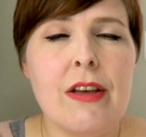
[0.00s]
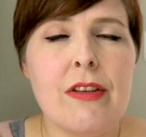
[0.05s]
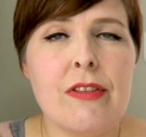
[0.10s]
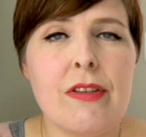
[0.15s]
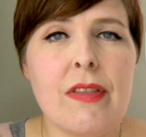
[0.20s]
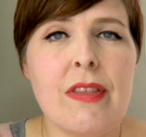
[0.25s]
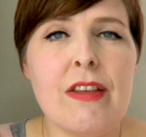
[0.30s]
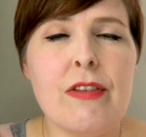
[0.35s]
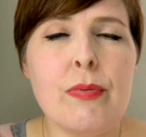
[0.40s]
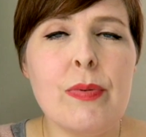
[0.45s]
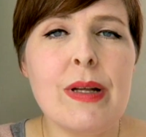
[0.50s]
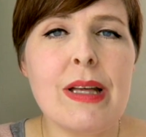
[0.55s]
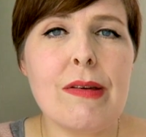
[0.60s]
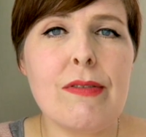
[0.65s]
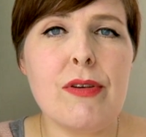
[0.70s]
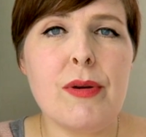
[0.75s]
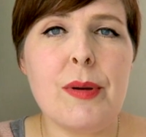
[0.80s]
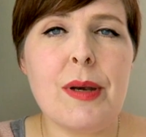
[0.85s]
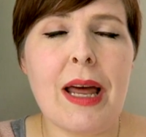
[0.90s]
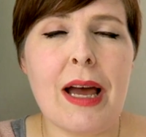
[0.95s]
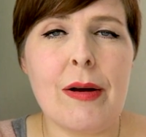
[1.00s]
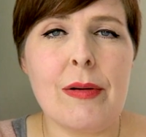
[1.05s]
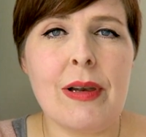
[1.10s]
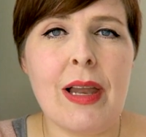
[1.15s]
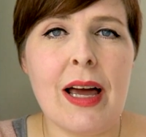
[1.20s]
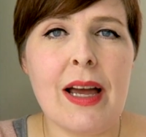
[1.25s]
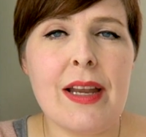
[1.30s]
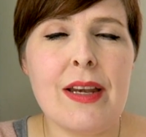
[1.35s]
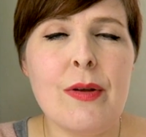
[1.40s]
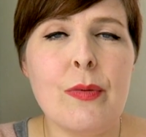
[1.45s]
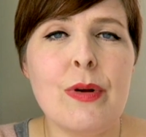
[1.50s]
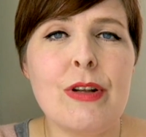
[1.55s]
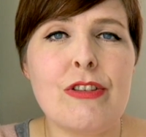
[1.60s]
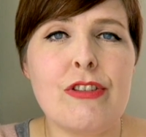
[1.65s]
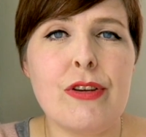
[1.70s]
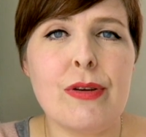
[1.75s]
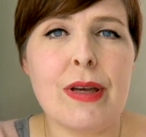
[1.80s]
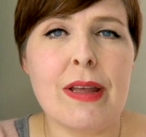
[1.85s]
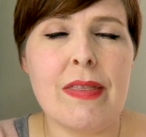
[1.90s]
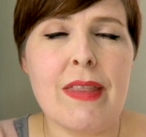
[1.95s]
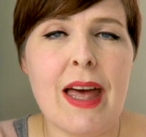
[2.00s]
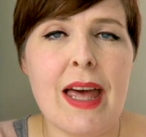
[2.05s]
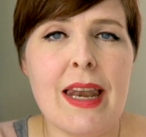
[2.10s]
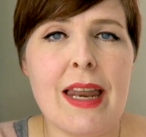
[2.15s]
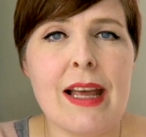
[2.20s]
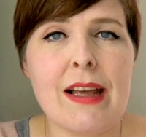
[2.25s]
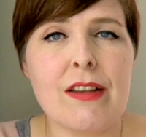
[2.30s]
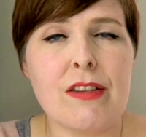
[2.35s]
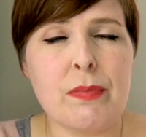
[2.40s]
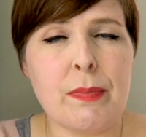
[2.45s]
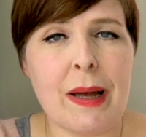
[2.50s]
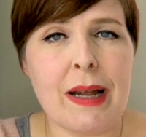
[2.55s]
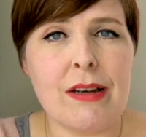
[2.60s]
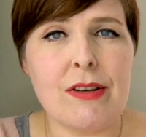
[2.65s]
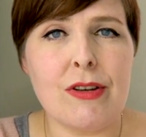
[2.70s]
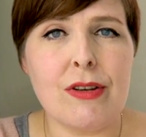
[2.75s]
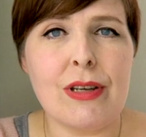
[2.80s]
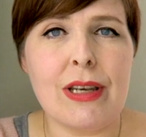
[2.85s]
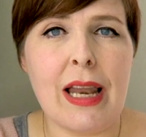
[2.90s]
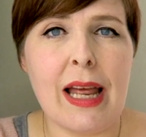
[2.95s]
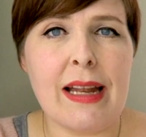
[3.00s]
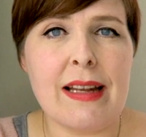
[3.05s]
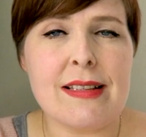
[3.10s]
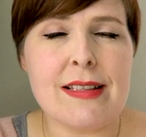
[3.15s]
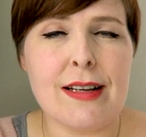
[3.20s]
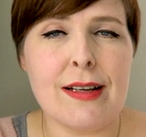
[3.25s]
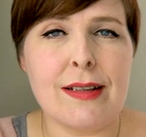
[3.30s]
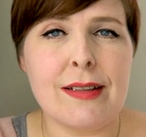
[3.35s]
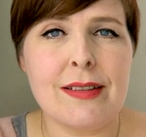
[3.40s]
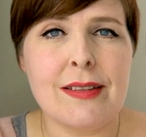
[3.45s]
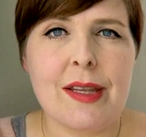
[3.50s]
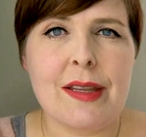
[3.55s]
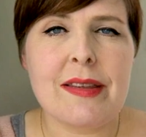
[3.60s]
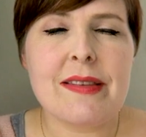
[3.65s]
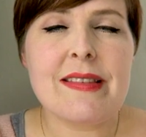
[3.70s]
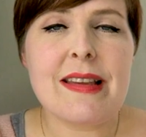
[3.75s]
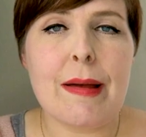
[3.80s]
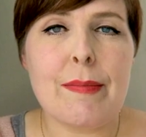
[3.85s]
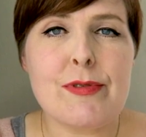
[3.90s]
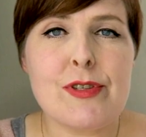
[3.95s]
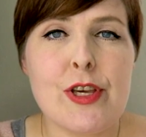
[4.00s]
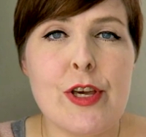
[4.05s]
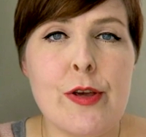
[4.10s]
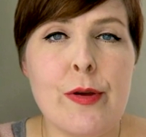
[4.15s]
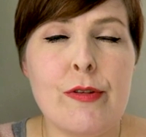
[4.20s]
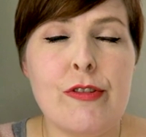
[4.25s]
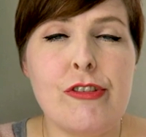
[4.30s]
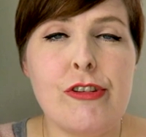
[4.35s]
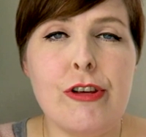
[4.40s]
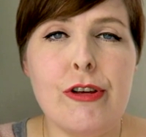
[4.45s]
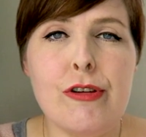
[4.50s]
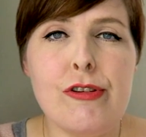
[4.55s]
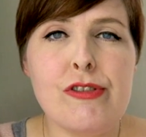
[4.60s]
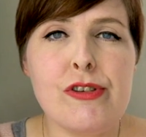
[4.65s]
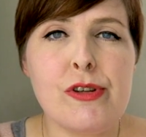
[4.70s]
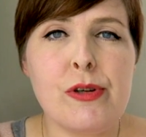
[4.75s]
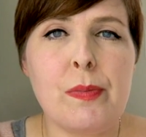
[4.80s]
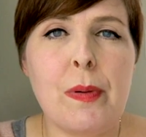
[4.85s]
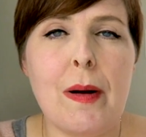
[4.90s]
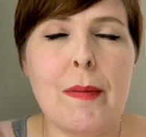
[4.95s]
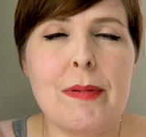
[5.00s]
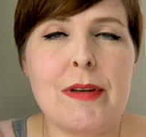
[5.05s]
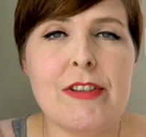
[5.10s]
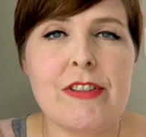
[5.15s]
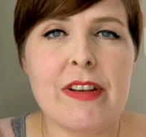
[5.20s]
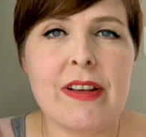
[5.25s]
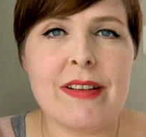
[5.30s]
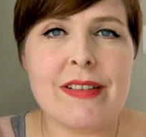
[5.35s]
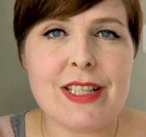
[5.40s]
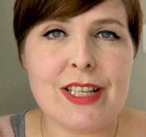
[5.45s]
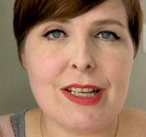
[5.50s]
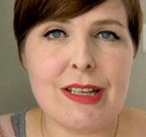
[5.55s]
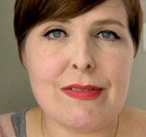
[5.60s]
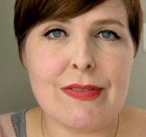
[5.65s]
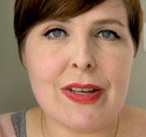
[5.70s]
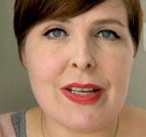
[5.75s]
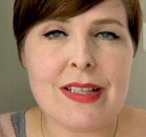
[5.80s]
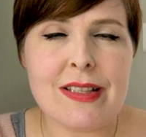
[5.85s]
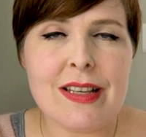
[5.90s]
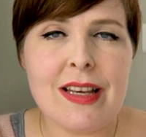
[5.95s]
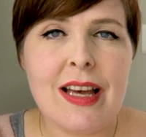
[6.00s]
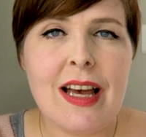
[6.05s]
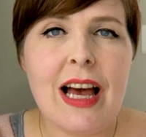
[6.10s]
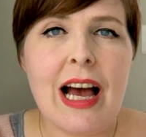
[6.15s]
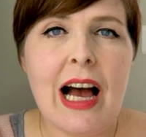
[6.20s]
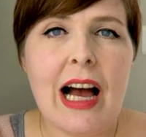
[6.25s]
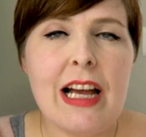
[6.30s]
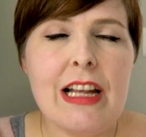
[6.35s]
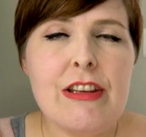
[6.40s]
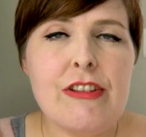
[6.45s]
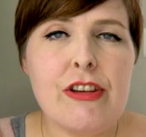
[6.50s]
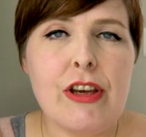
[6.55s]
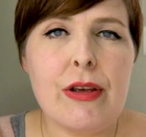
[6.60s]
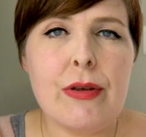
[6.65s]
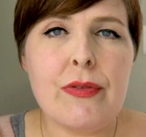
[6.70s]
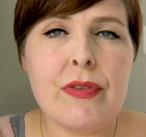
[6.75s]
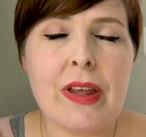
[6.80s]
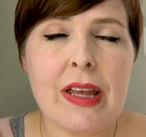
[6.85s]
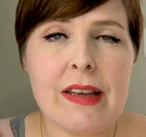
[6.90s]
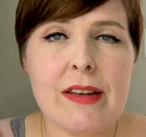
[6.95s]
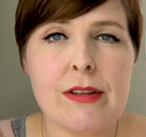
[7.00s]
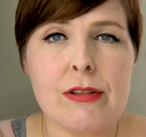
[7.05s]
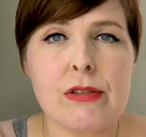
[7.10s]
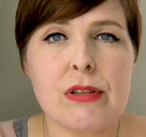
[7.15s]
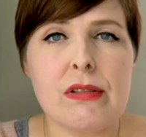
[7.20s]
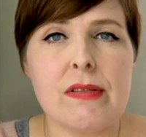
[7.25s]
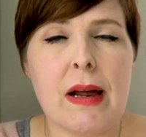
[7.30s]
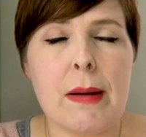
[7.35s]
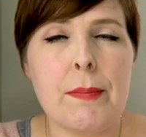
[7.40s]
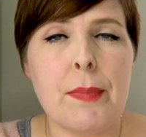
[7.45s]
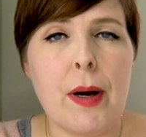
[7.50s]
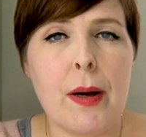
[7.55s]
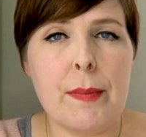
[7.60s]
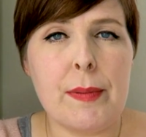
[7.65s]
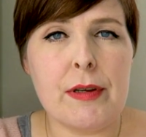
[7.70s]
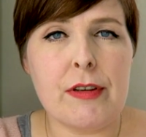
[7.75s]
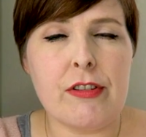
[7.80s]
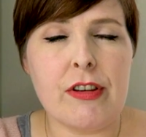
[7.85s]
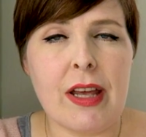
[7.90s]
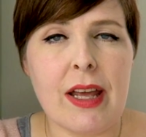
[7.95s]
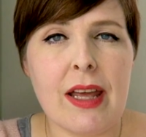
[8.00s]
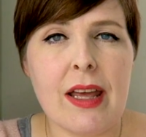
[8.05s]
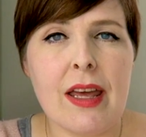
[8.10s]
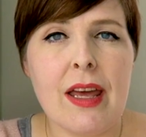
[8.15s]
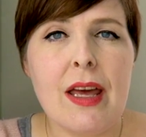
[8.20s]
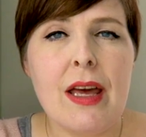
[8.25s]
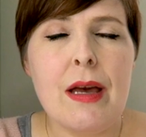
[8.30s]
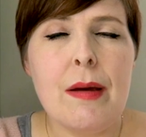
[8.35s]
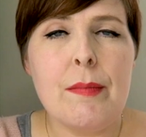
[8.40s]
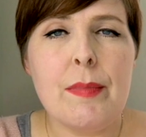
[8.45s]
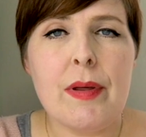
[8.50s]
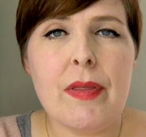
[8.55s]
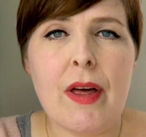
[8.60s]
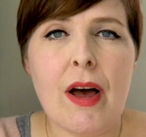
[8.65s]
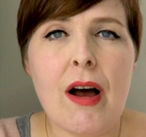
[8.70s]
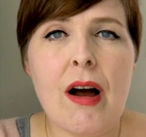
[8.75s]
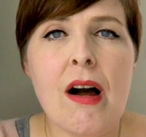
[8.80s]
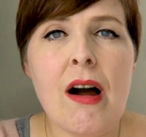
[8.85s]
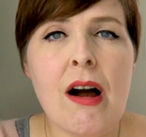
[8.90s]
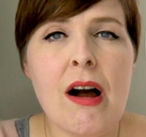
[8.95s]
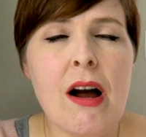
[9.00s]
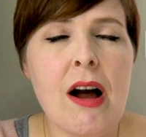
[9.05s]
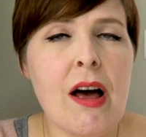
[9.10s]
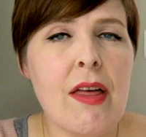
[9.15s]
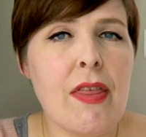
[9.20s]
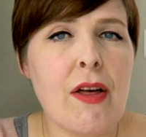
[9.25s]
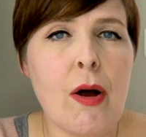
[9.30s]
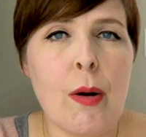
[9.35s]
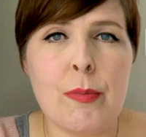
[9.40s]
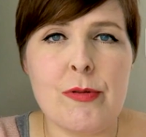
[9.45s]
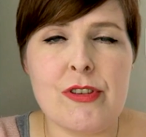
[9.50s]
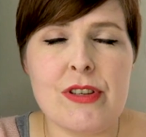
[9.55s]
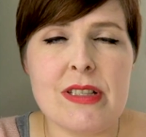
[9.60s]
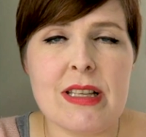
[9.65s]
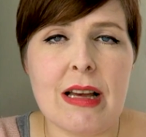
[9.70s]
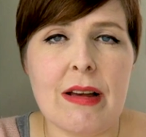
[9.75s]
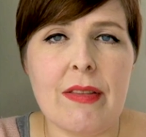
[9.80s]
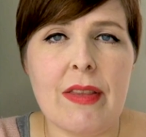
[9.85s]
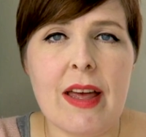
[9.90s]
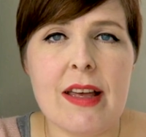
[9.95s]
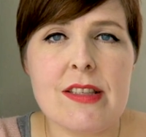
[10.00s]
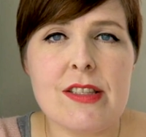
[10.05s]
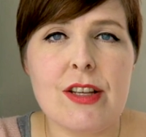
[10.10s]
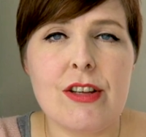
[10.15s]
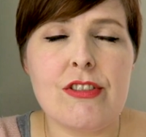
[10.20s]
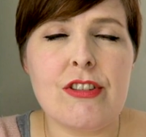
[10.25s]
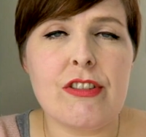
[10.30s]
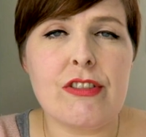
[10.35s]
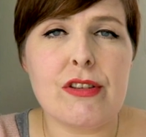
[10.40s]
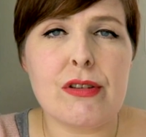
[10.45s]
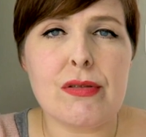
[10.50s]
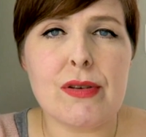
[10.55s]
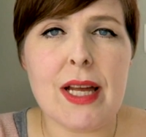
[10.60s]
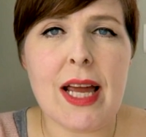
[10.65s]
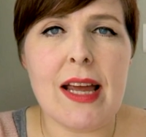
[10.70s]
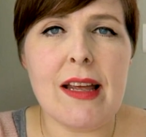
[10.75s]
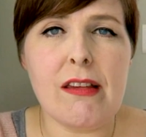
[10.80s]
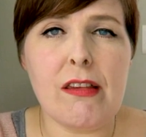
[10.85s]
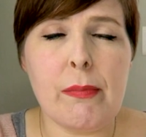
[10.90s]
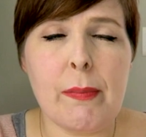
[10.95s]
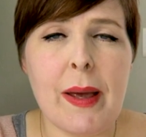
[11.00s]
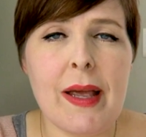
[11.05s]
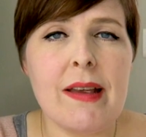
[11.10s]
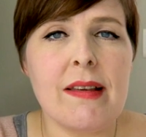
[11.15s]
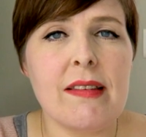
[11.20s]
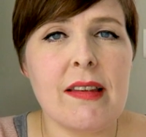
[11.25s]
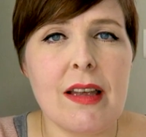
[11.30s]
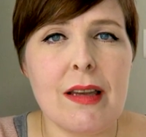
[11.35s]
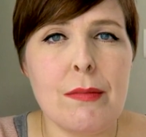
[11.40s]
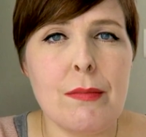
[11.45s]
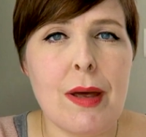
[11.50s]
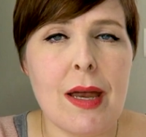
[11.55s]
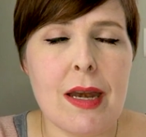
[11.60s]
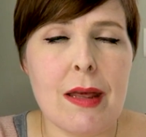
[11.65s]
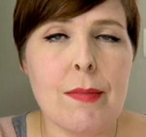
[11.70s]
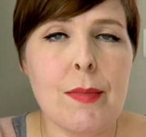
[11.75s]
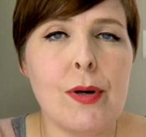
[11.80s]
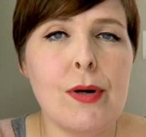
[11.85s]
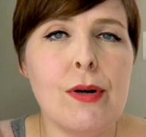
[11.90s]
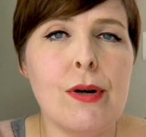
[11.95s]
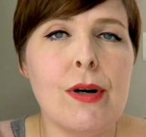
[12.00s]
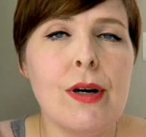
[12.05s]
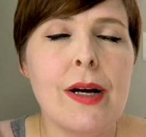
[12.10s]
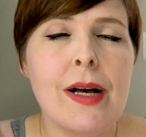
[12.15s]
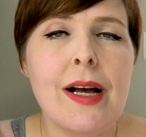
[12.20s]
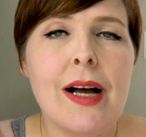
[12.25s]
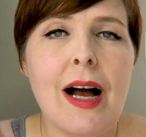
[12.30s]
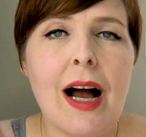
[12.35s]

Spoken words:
So this will give you an outline which you can then expand on later. Step 2, choose your publishing service. I chose Kindle Direct Publishing, but there are other options out there such as Create Space and many more.